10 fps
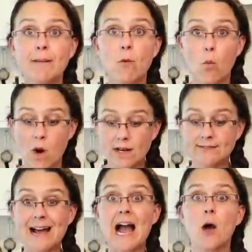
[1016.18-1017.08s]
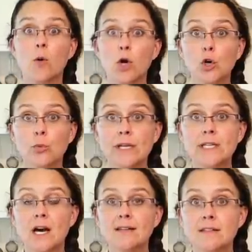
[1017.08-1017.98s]
up one of our
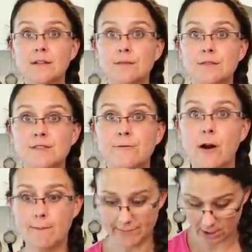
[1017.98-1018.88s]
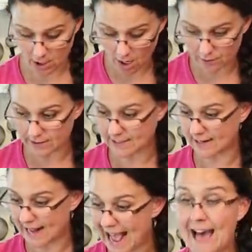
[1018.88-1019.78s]
green onions from the garden
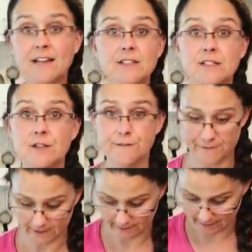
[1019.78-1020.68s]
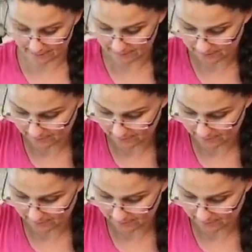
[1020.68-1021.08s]
and add it to the filling.